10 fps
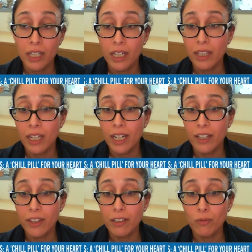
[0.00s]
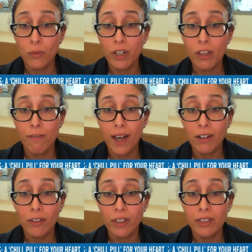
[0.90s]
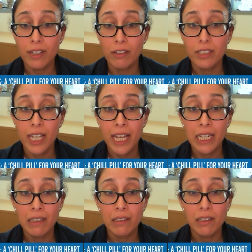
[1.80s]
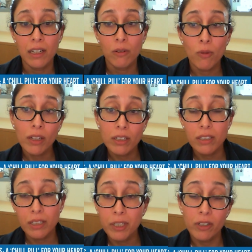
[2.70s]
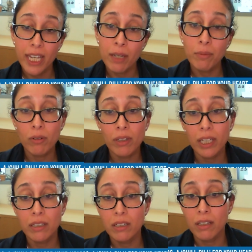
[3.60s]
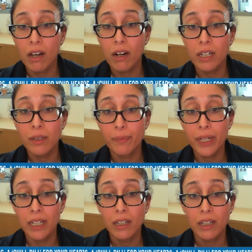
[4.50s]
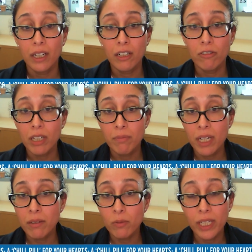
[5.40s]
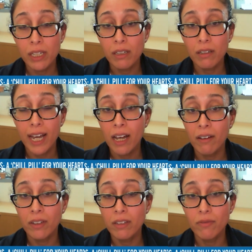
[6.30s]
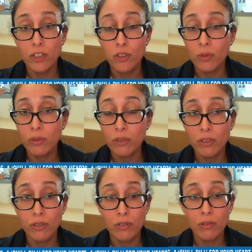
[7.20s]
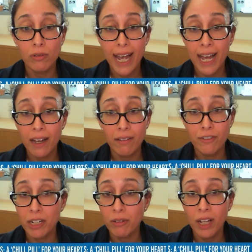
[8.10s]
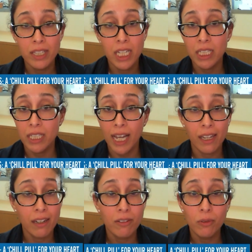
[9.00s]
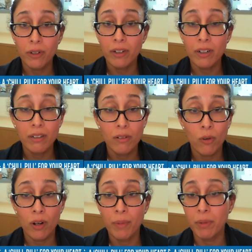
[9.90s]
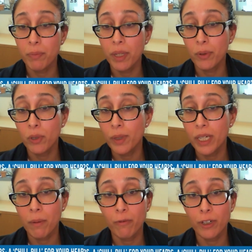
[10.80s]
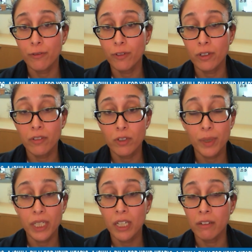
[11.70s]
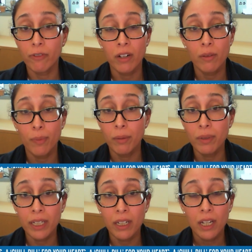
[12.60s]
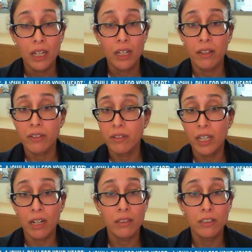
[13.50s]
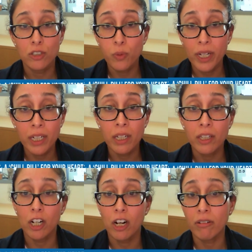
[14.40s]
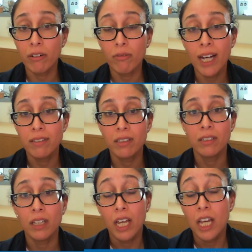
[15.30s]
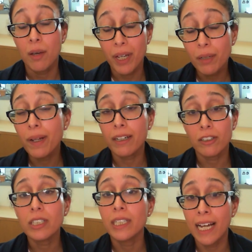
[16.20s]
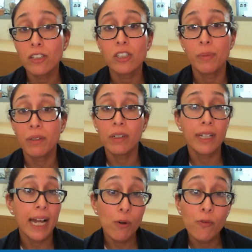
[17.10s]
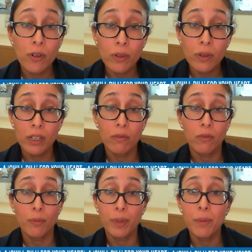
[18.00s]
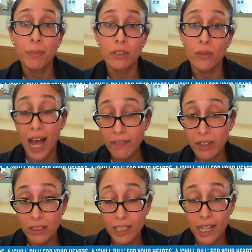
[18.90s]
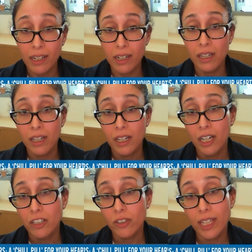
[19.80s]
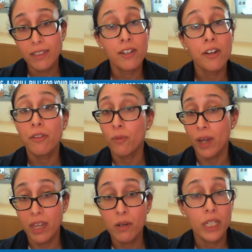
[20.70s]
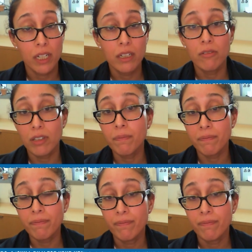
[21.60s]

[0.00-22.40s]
And then I think one of the final things I'll say is, well, you know, it can be related to the heart, but you know, sometimes we have individuals who have generalized anxiety disorder, or maybe people who become fearful of speaking in front of the public and they start to get a little sweaty, their heart rate rises. Beta blockers can actually be very helpful for people who have anxiety. So that's another way that we can use them.